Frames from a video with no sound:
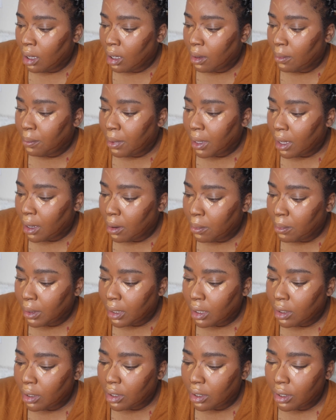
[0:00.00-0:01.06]
Bell
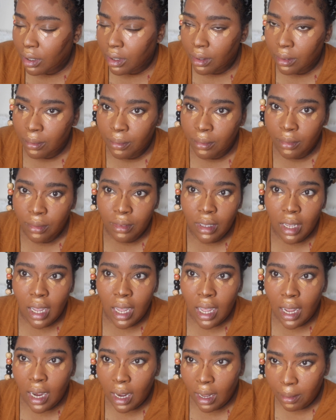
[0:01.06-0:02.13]
Blender,
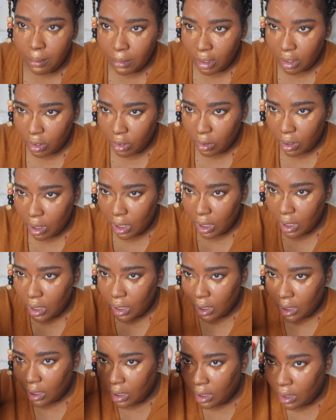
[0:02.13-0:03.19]
and I'm just
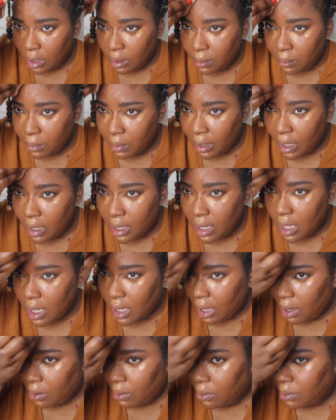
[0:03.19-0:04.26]
gonna blend this
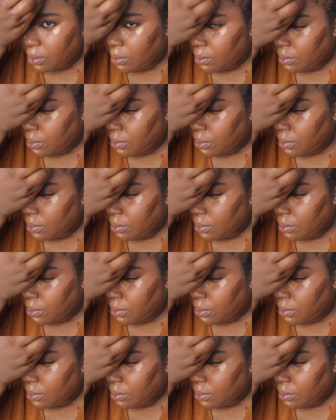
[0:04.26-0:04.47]
out.